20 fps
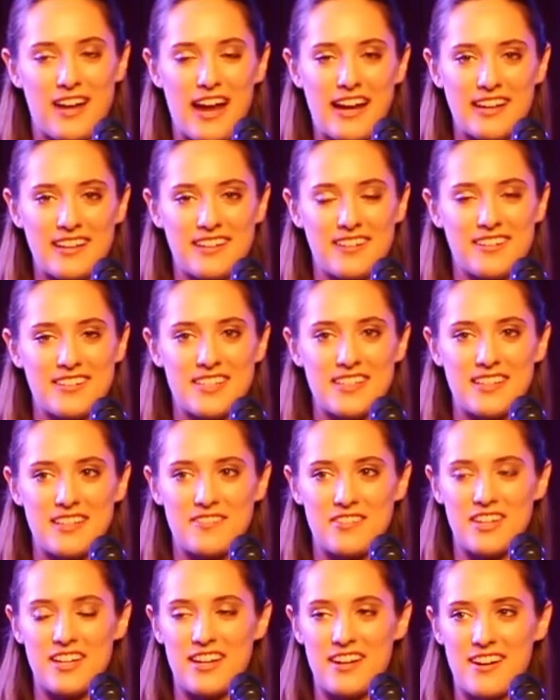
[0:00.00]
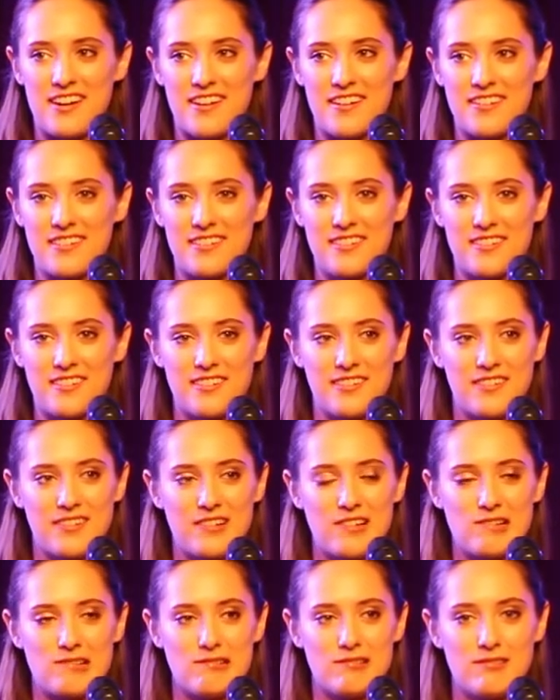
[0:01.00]
kind of guilty living here.
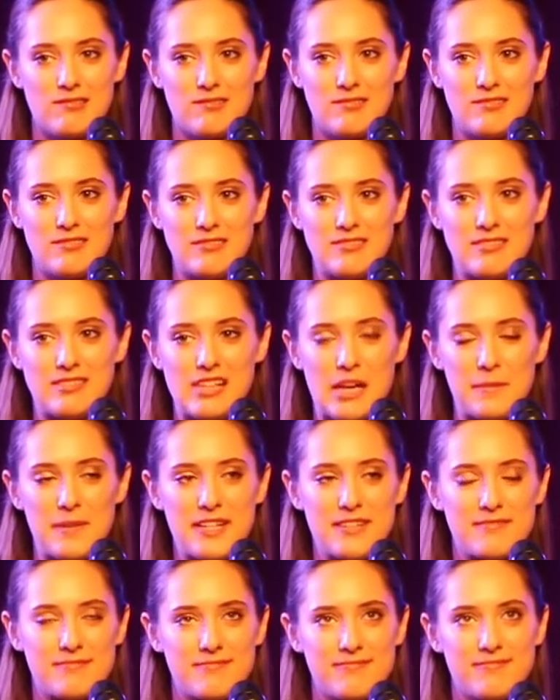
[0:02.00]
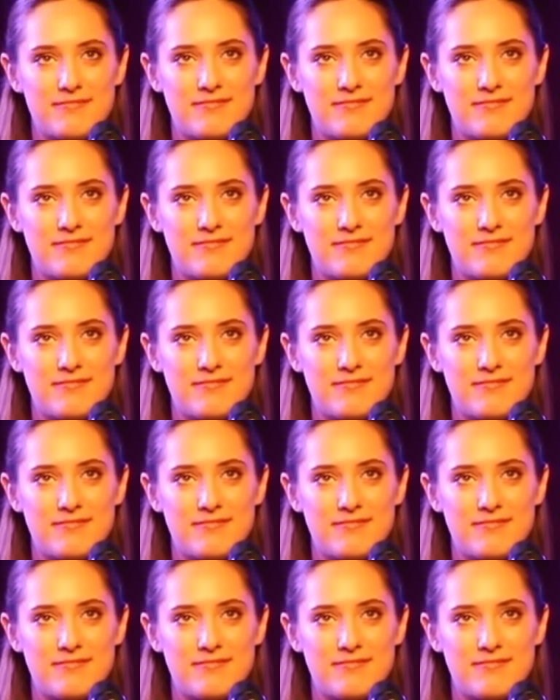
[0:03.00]
I mean,